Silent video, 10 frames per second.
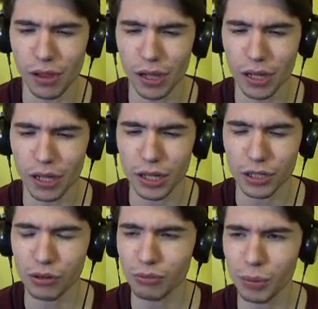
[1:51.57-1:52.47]
I
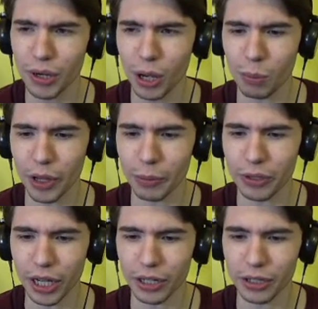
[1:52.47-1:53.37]
don't remember how Blob
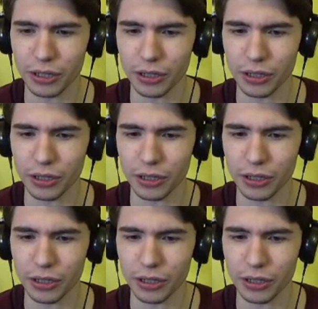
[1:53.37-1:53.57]
died.